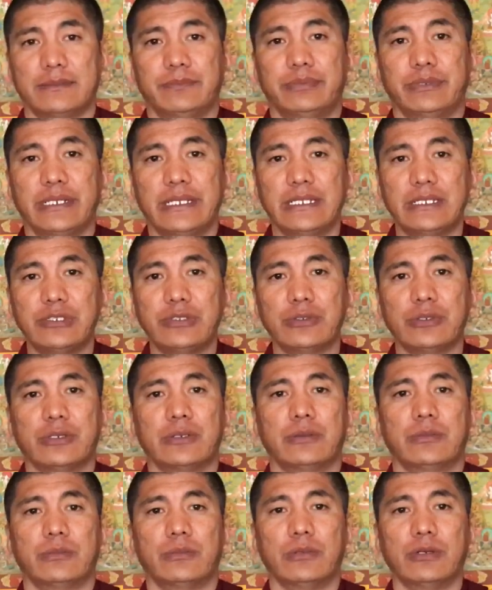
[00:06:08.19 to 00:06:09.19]
bring
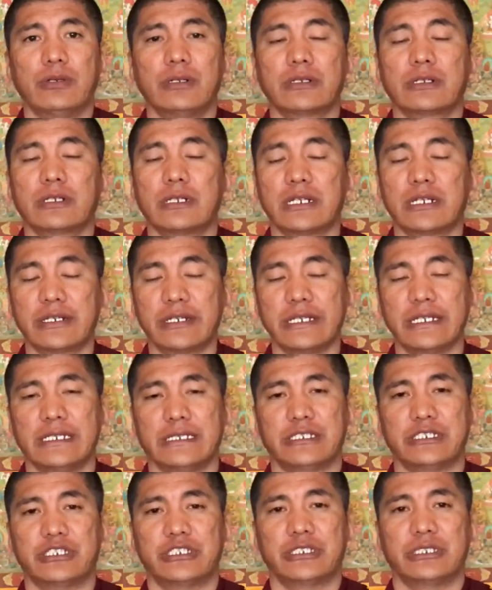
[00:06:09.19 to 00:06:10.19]
you more
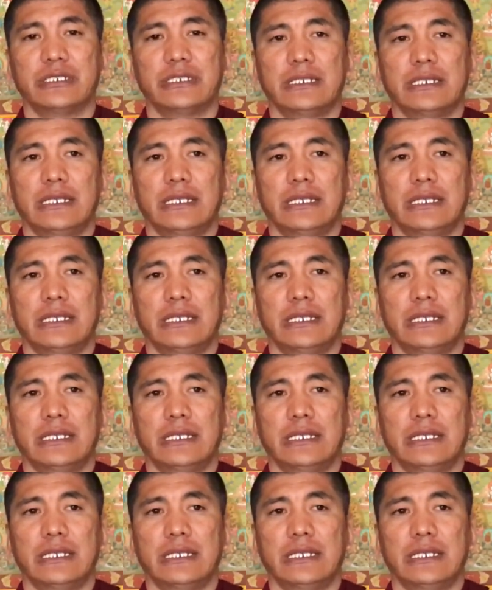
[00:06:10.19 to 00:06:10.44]
courage,